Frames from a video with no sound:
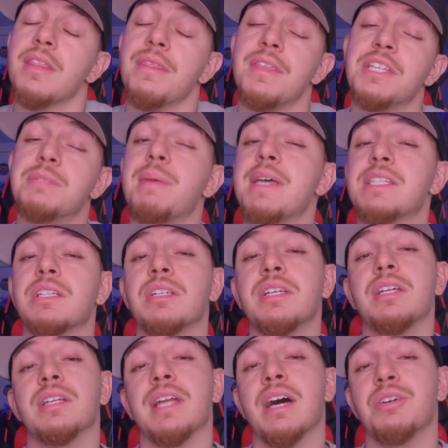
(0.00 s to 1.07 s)
This
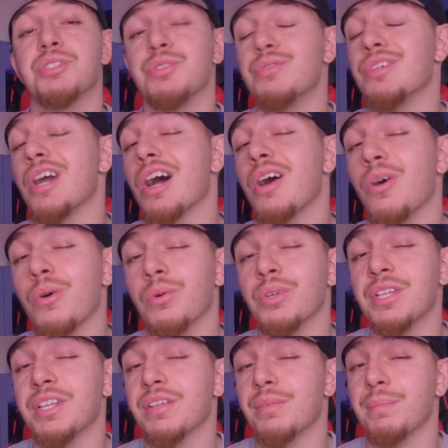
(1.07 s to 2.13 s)
basically allows you not
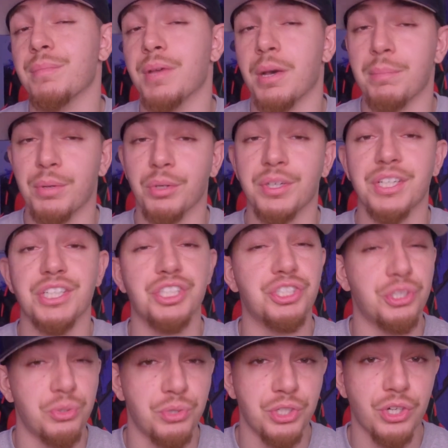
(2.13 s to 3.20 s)
only the ability to
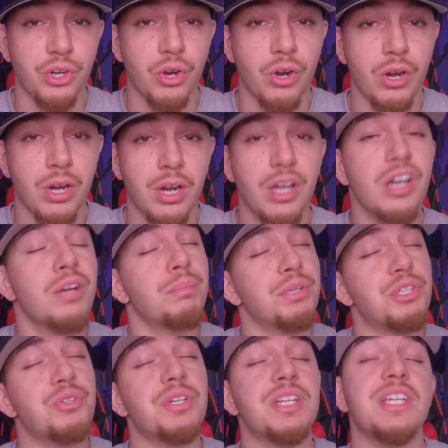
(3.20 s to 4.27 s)
tune your car, but
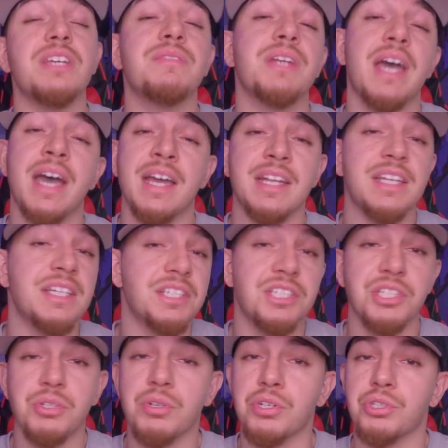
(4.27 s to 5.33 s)
you can even add E
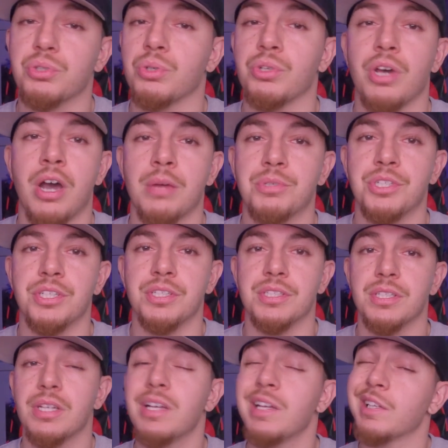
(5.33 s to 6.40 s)
C U controlled
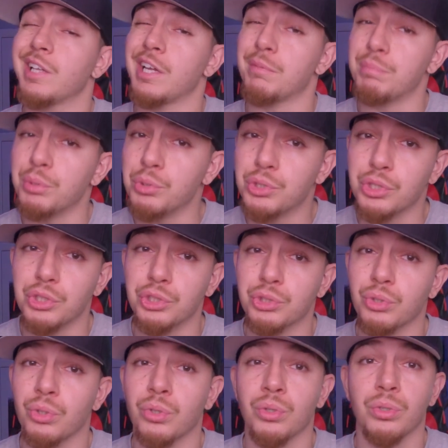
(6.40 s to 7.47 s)
options like boost
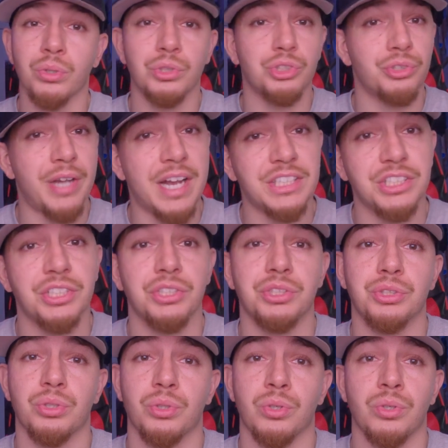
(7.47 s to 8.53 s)
control, traction
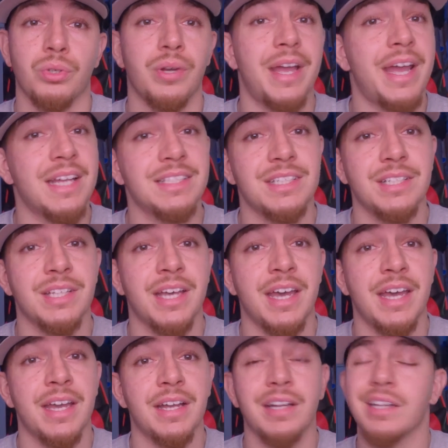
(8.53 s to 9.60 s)
control,
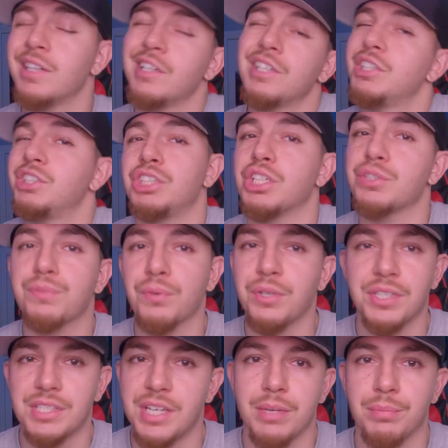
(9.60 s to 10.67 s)
anti-lag, just for
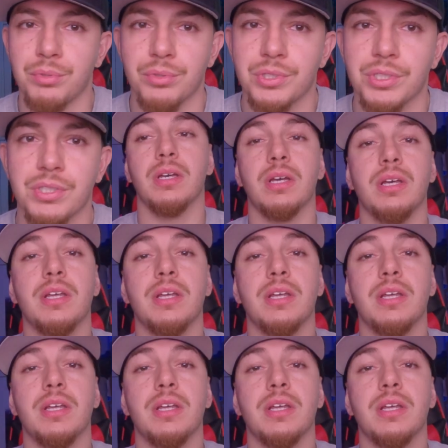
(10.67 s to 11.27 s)
examples.